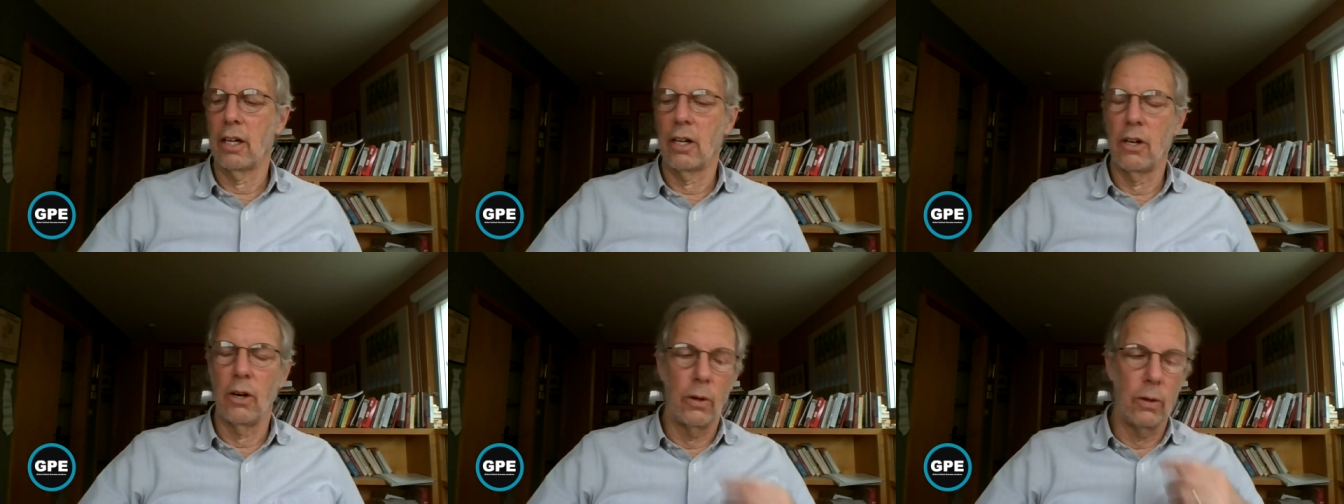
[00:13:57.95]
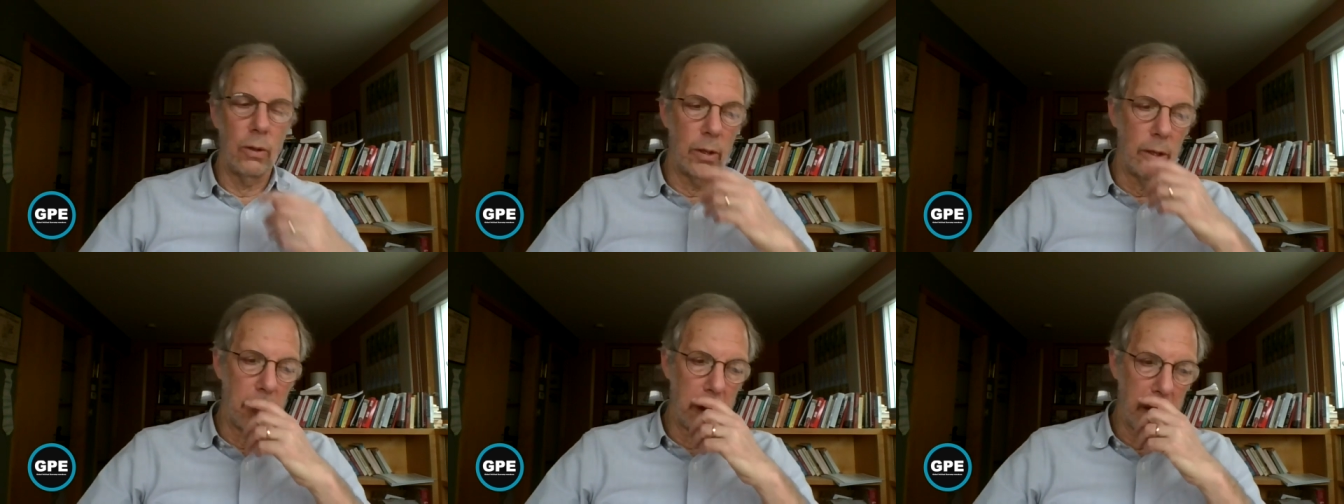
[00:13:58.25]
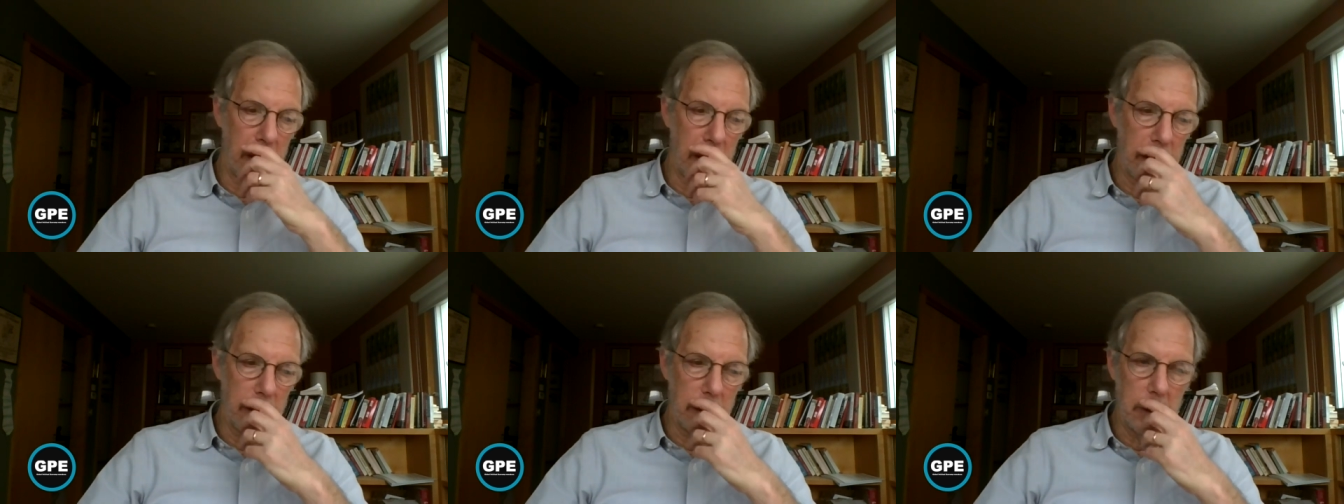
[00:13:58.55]
coal
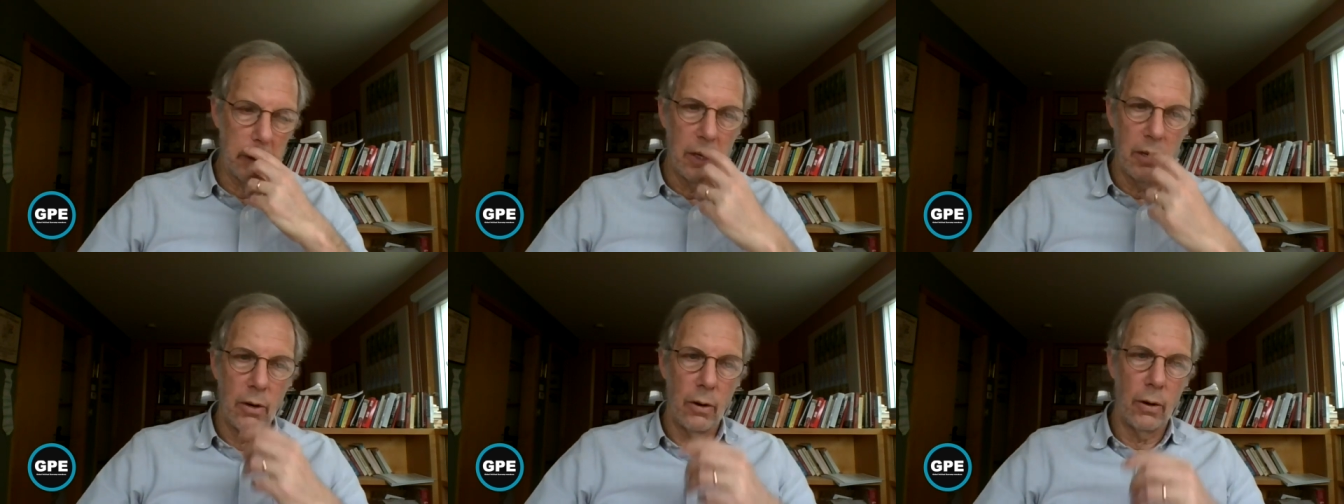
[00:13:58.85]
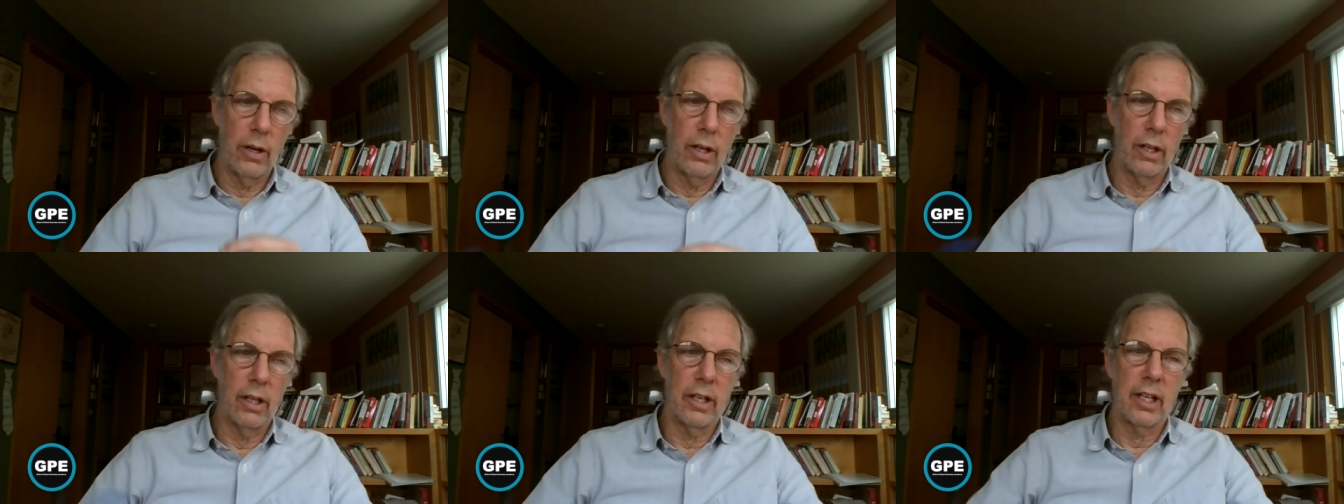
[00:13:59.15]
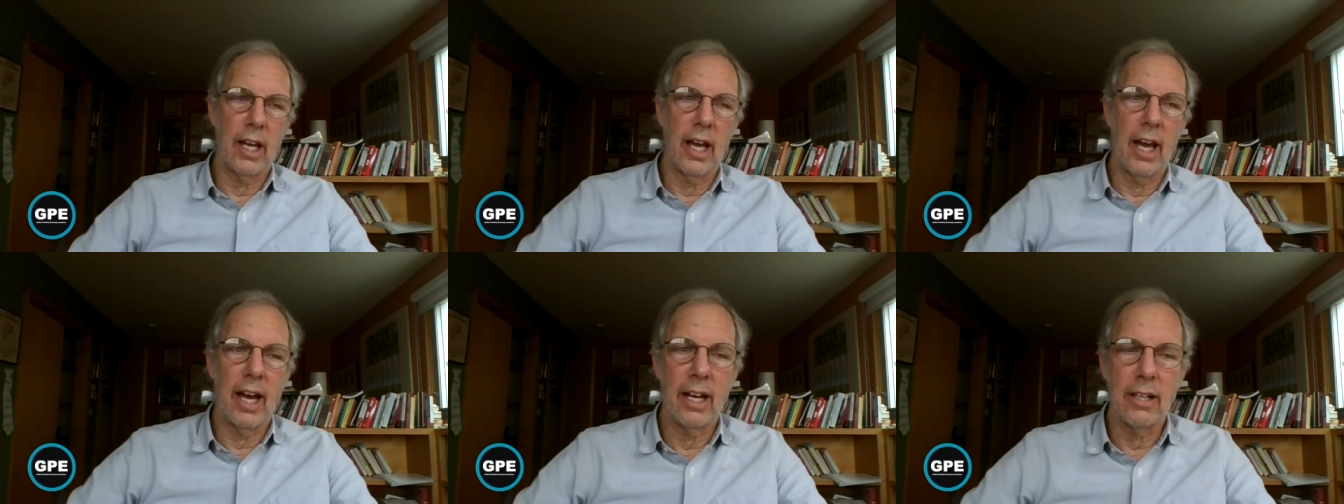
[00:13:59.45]
and oil and
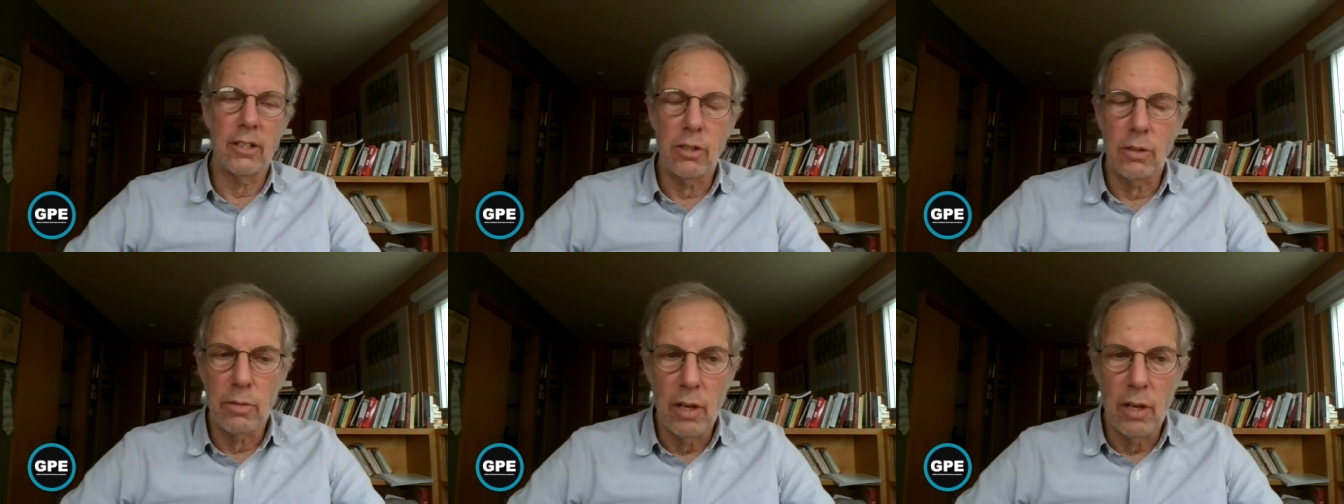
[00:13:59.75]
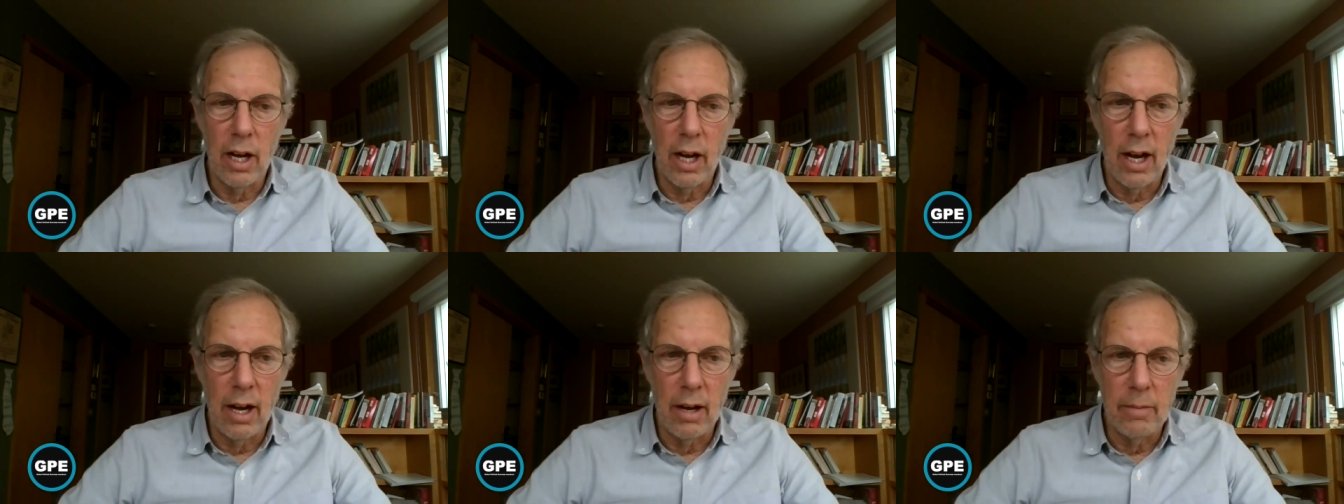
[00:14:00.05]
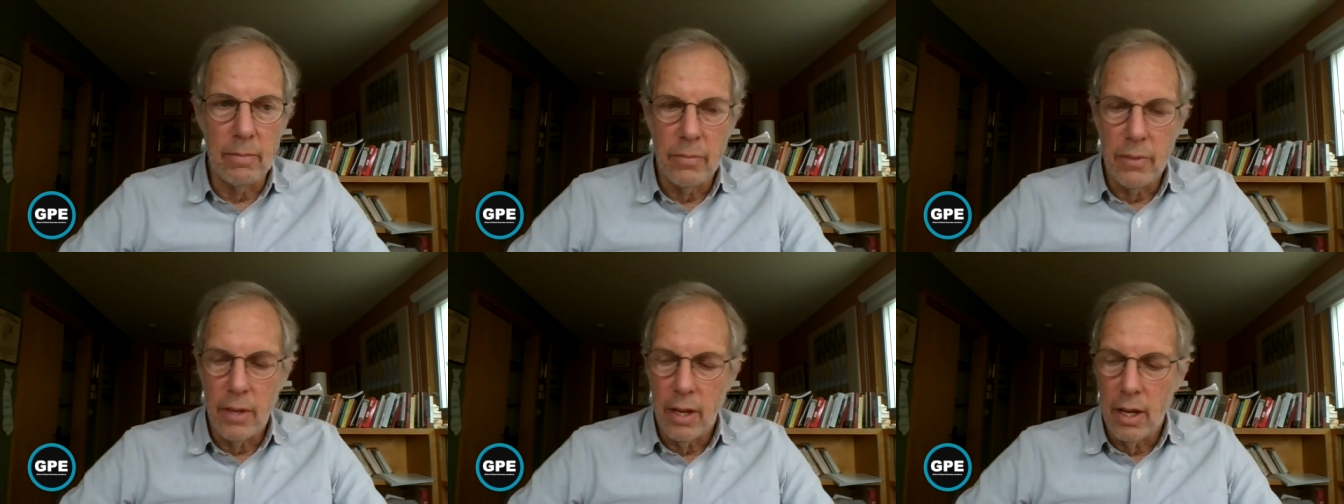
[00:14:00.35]
gas uh,
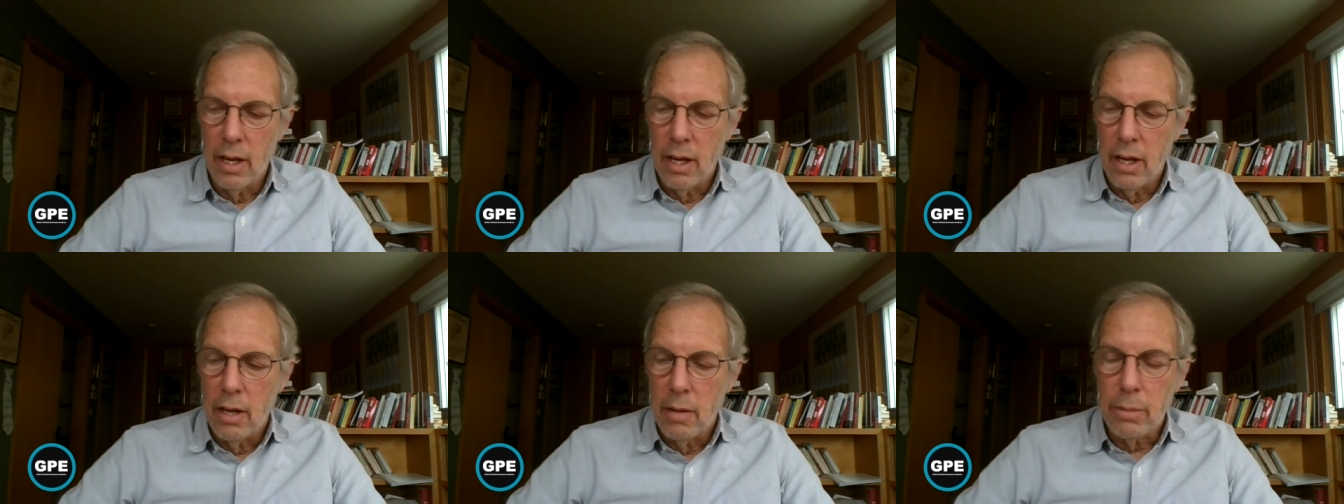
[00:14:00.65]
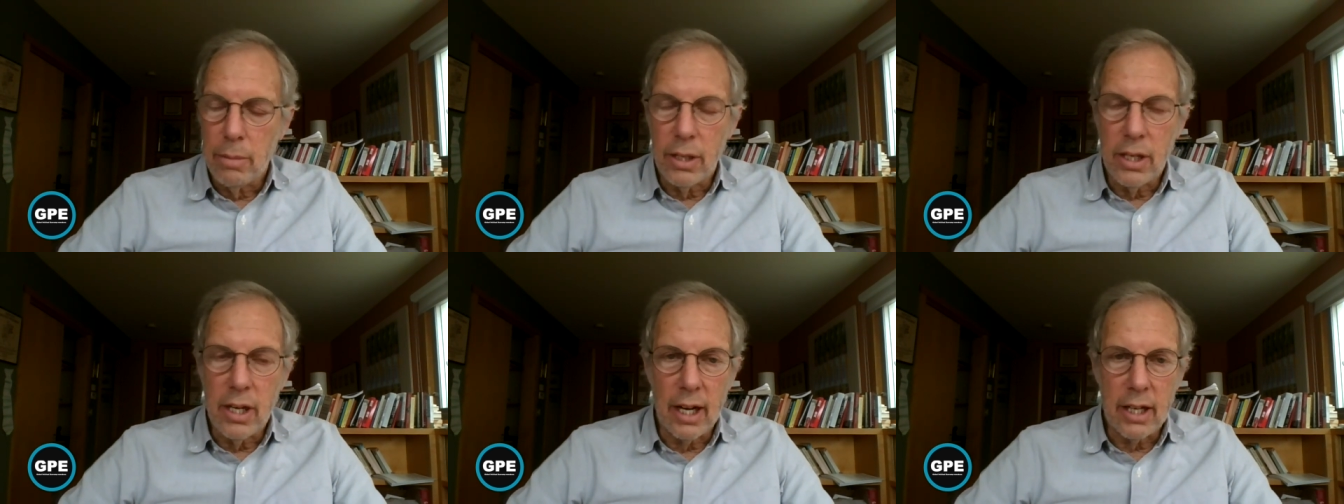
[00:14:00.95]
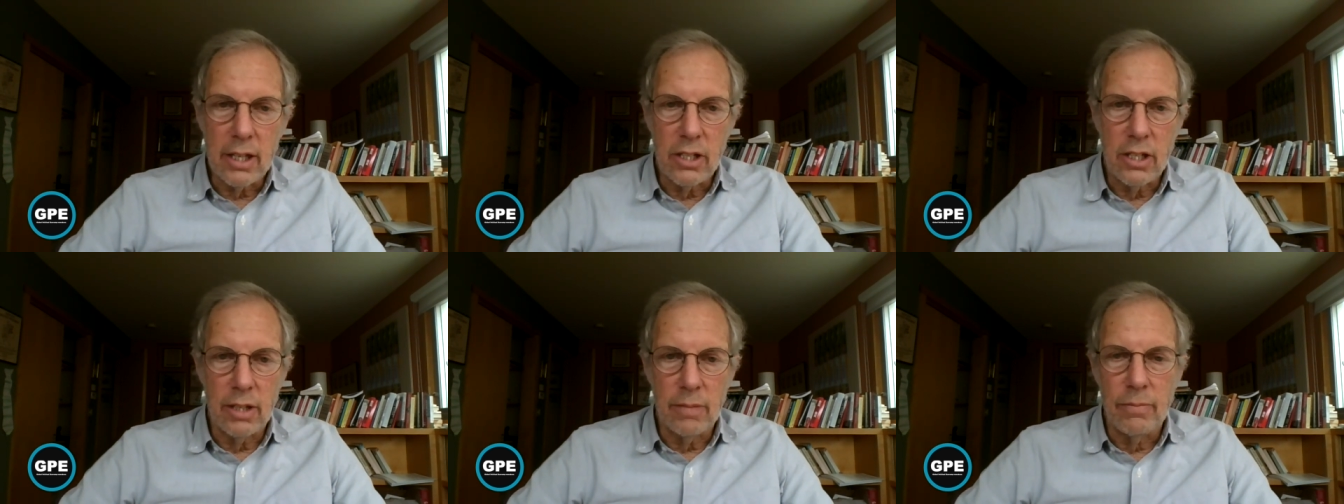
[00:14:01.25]

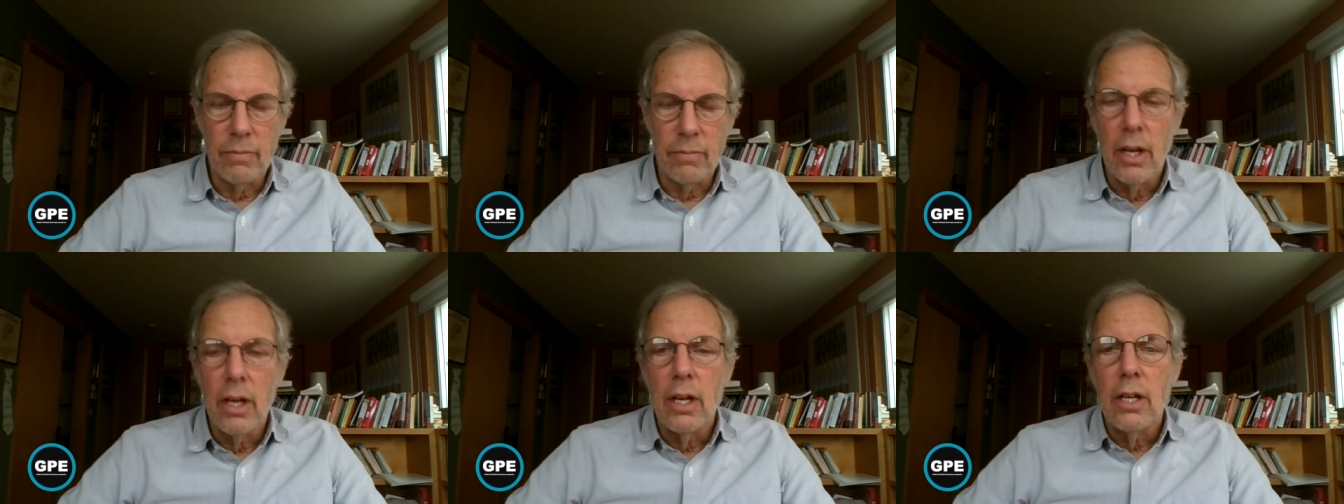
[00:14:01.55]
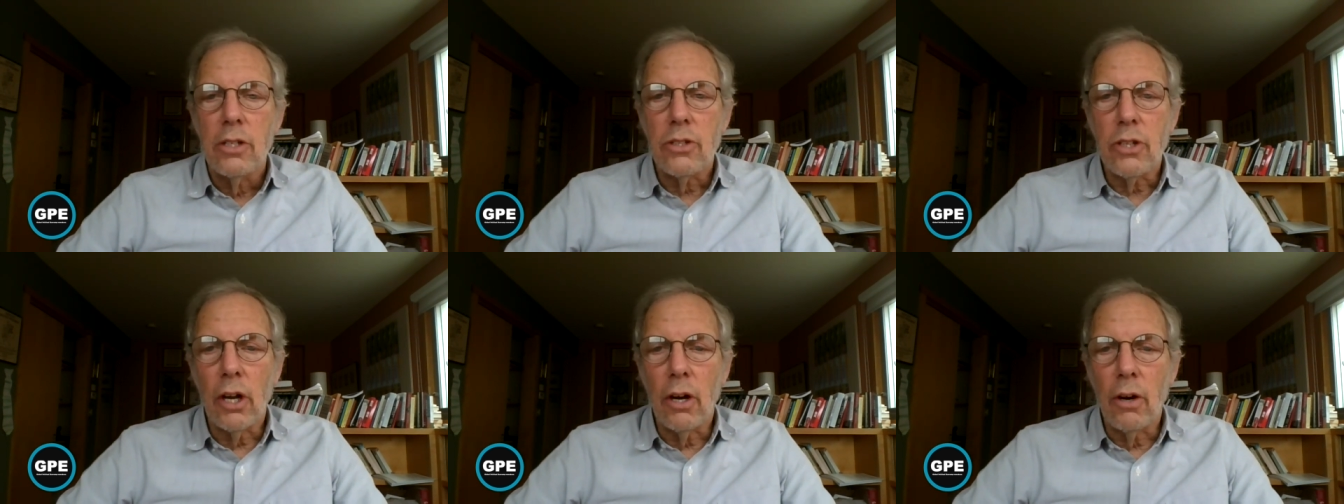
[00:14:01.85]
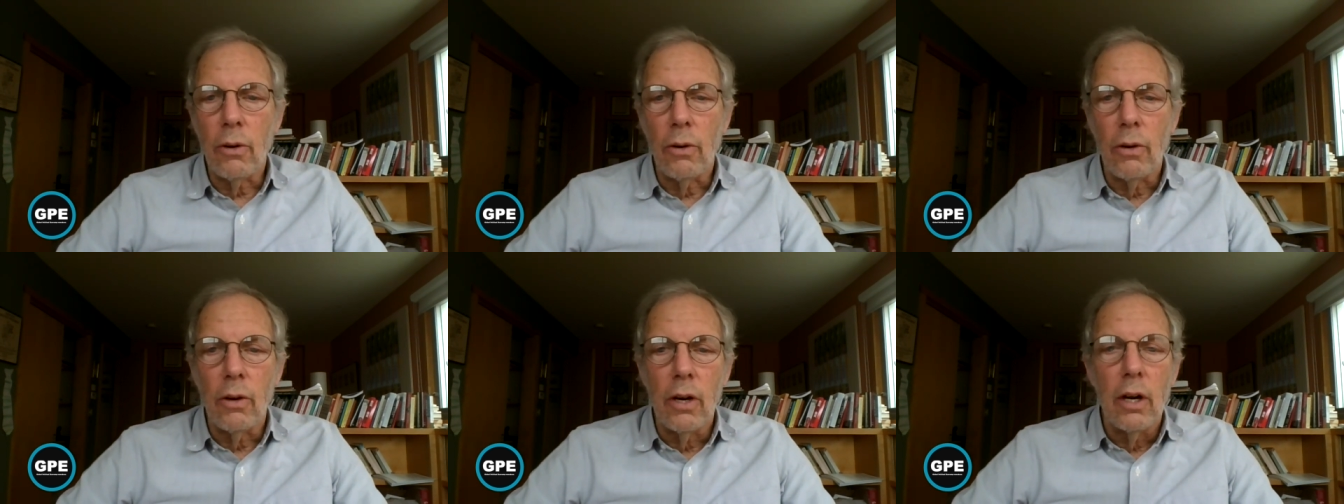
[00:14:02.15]
production.
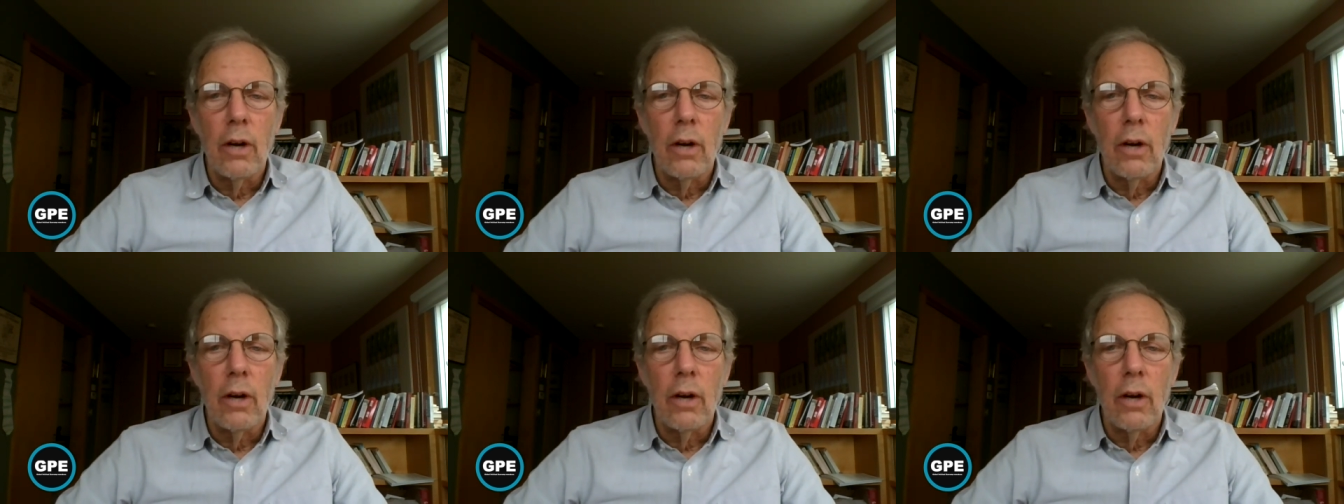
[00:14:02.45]
So